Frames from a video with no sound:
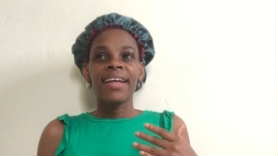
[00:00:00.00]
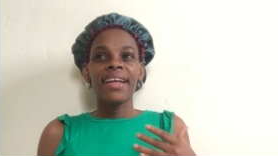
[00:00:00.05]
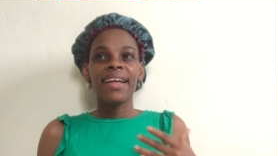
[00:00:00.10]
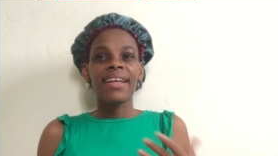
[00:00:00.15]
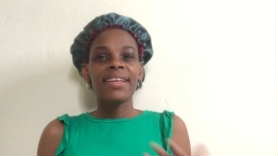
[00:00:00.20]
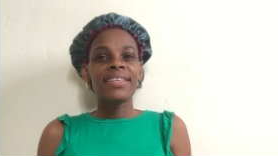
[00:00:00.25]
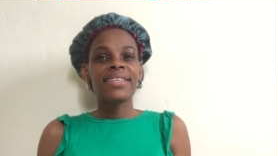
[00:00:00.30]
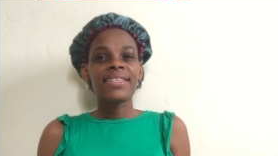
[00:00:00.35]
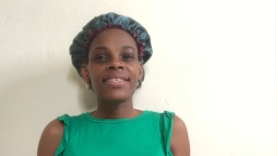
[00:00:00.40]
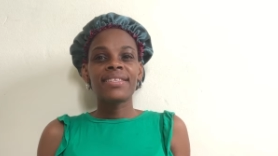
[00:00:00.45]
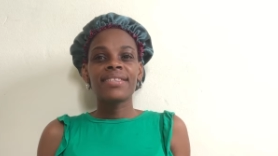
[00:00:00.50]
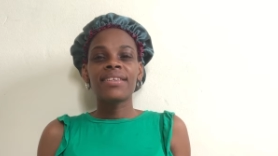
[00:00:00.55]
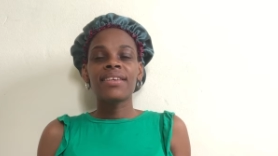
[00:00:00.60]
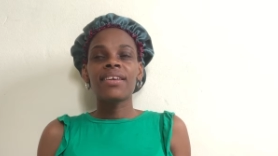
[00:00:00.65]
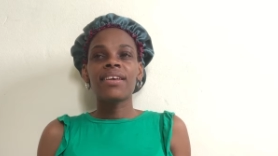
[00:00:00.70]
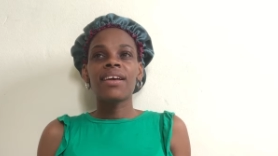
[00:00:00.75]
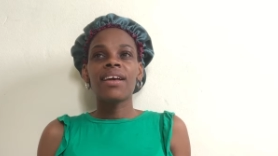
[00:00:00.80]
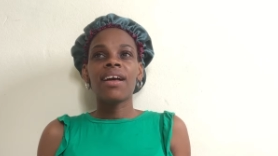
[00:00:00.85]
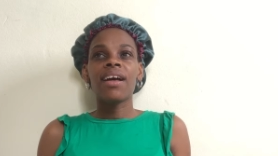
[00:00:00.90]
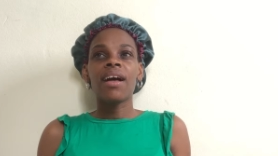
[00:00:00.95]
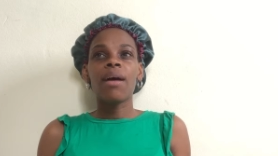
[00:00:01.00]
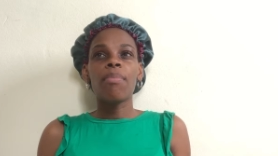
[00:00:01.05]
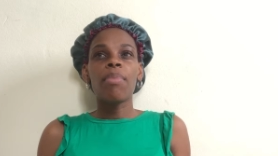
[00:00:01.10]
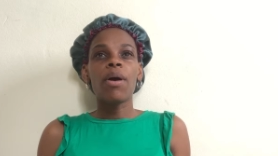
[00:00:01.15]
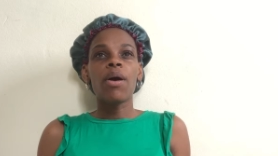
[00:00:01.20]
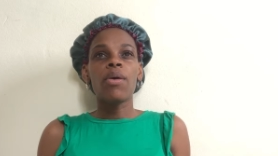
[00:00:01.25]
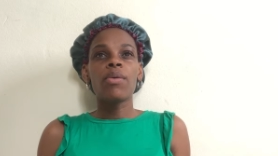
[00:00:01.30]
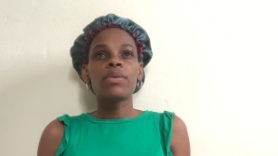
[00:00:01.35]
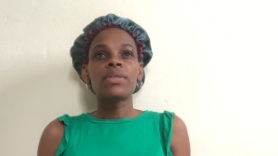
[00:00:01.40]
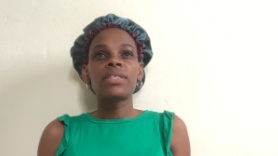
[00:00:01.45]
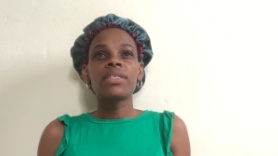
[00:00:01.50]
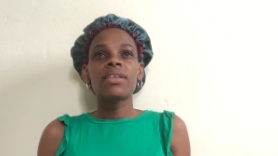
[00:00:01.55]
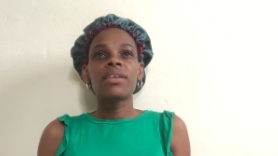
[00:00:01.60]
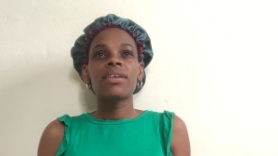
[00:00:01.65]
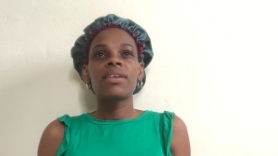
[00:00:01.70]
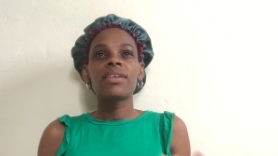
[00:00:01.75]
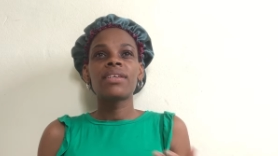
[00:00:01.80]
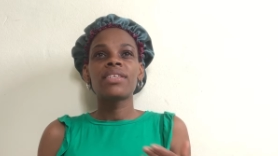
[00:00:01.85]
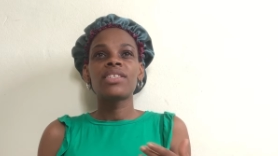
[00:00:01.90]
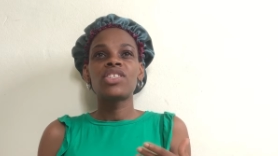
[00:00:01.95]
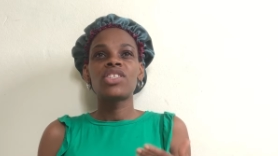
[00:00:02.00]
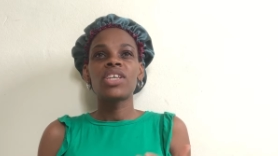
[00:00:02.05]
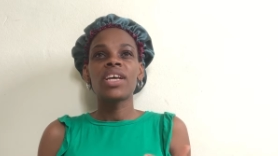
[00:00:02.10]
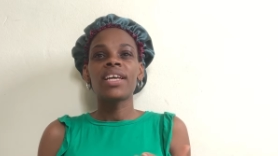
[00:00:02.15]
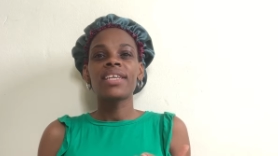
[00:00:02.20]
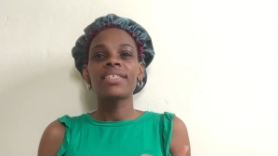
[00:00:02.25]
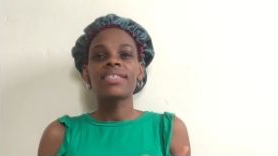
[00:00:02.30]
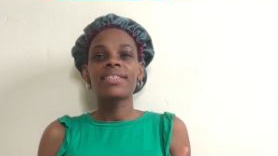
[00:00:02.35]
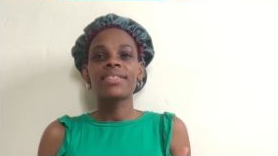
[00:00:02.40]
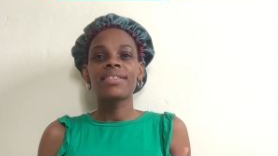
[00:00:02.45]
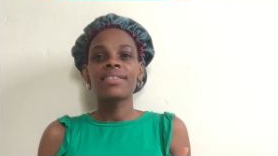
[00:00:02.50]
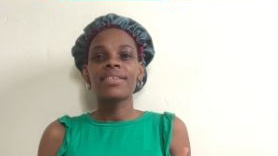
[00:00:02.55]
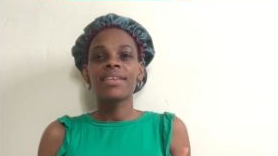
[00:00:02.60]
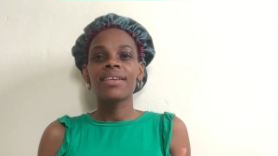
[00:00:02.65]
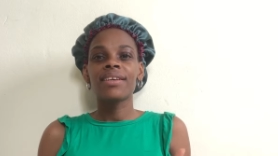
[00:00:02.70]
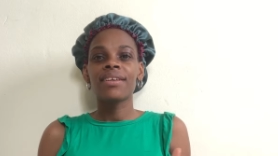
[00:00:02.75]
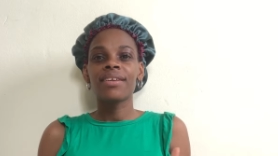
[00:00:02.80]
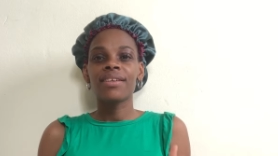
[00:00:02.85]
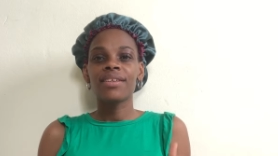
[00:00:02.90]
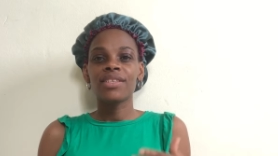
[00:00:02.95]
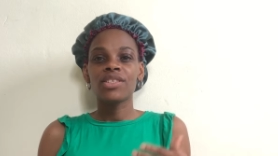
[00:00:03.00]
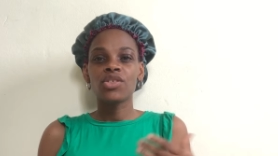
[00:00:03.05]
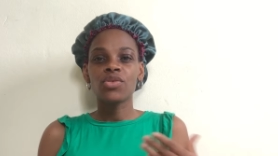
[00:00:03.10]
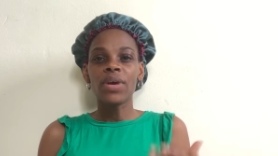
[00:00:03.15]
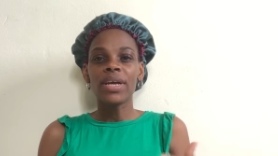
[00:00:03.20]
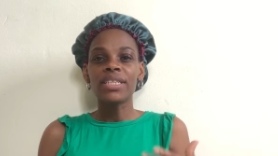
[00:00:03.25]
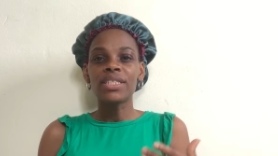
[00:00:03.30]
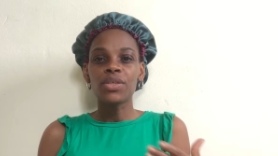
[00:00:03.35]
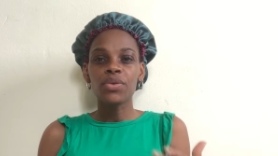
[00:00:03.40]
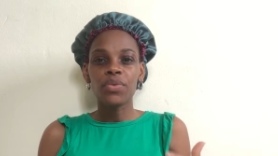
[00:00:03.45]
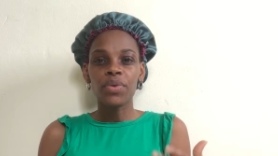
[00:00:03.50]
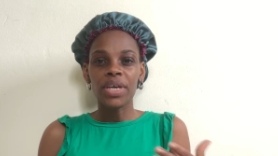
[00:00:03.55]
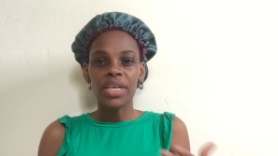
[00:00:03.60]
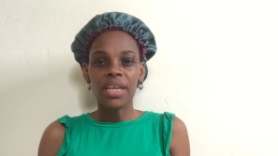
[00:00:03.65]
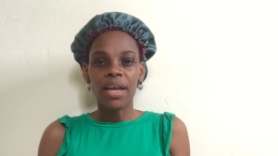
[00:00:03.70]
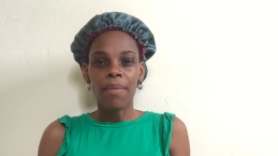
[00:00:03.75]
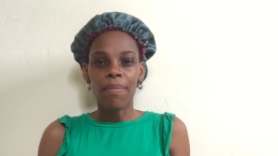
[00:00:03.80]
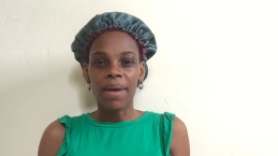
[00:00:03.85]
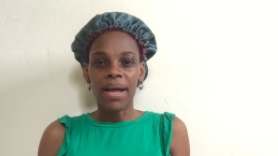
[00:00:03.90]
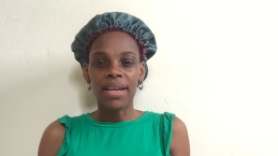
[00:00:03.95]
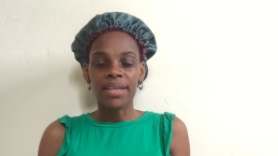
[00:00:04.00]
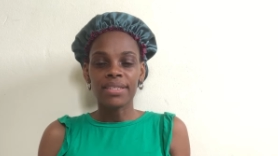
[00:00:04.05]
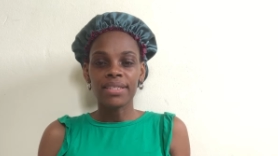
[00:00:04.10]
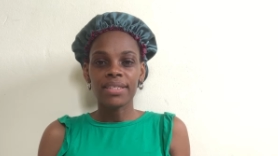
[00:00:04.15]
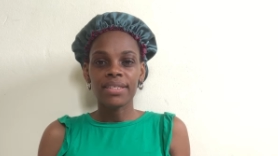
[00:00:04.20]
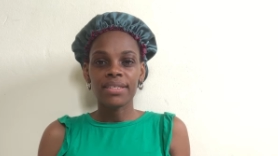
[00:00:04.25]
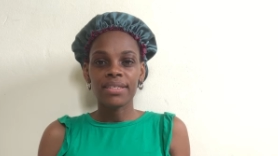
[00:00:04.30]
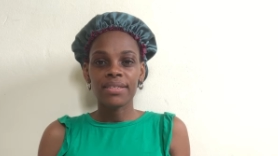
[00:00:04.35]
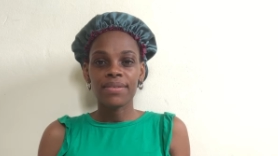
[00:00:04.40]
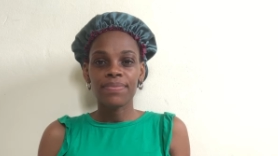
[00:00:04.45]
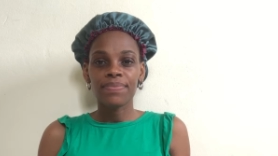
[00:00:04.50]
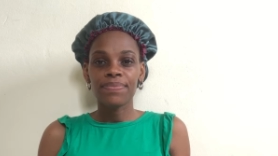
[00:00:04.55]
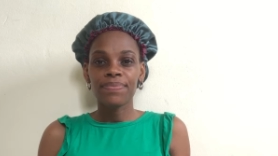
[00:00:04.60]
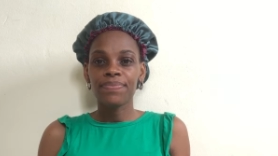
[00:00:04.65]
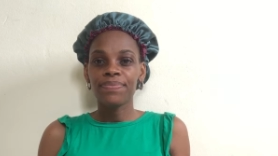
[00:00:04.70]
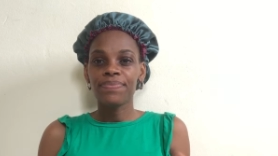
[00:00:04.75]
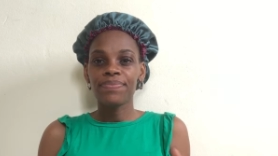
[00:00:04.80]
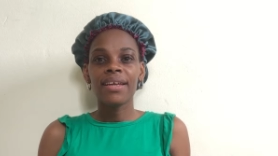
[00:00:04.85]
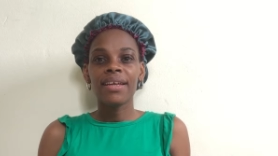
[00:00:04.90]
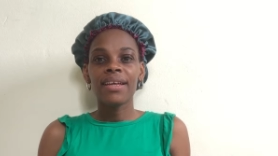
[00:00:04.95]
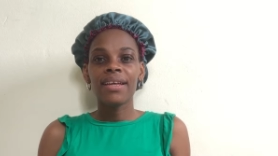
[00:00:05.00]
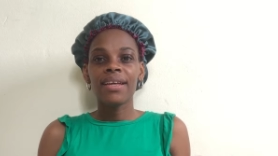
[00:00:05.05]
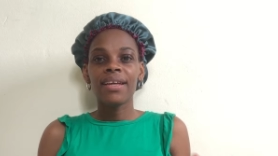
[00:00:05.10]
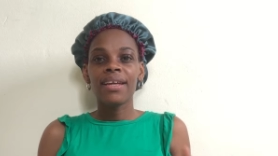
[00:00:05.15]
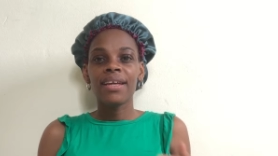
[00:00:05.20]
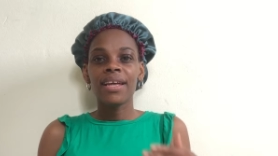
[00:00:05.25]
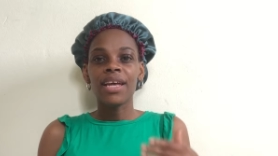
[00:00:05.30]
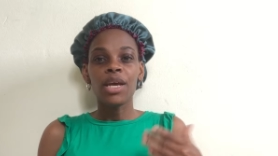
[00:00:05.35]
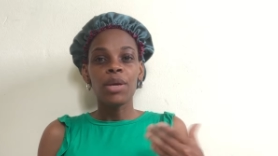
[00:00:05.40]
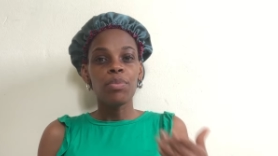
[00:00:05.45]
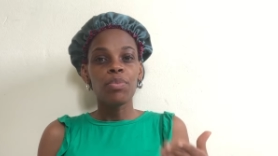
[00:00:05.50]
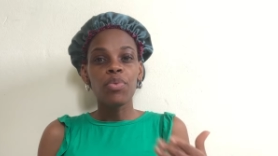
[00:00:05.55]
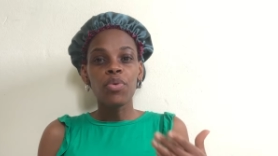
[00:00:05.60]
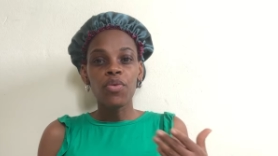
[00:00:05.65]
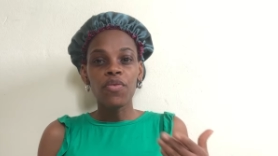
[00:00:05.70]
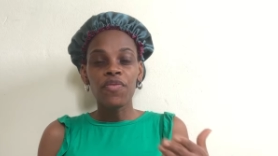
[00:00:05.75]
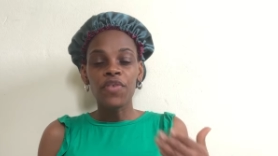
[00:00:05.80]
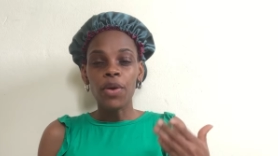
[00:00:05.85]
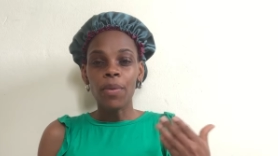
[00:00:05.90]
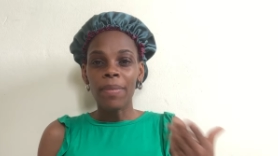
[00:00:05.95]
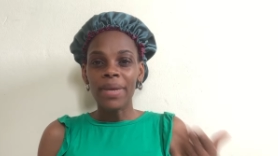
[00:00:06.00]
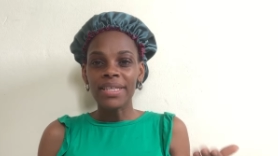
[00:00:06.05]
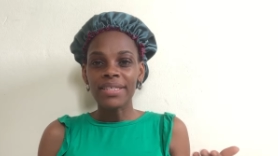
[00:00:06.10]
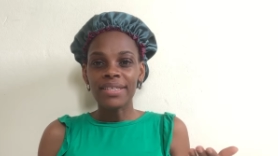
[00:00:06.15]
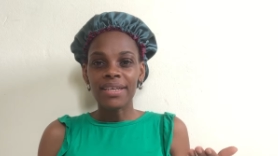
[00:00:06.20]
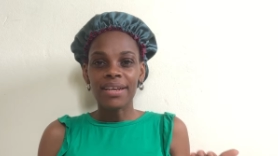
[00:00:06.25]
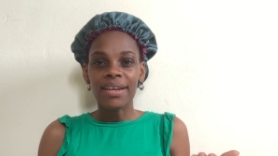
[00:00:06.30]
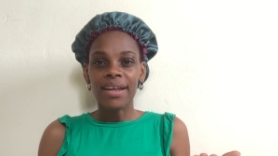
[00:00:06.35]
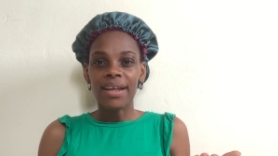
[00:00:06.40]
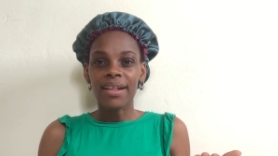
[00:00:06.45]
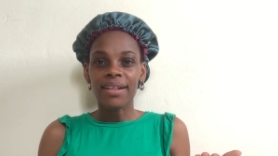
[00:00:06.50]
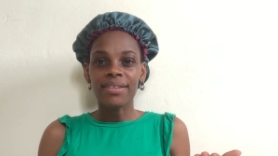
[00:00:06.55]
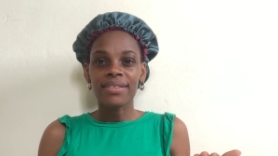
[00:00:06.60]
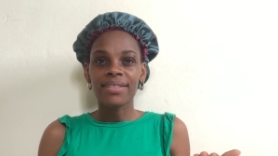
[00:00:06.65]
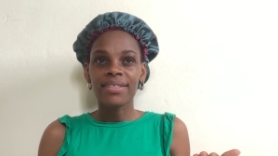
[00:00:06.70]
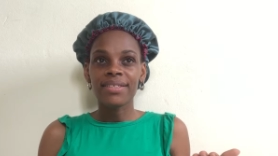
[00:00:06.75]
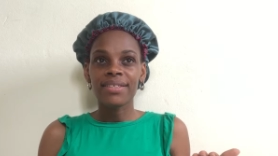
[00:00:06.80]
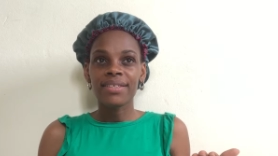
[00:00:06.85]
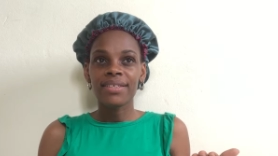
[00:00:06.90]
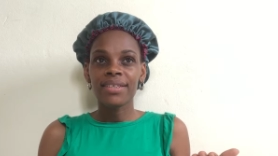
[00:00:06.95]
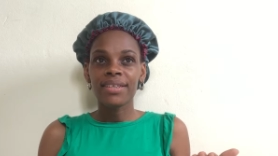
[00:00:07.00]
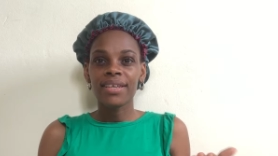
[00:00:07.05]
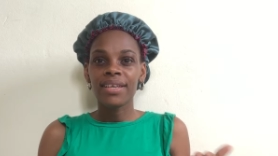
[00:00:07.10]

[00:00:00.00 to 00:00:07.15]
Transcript: It's about just trying to create that balance, improve your mental health.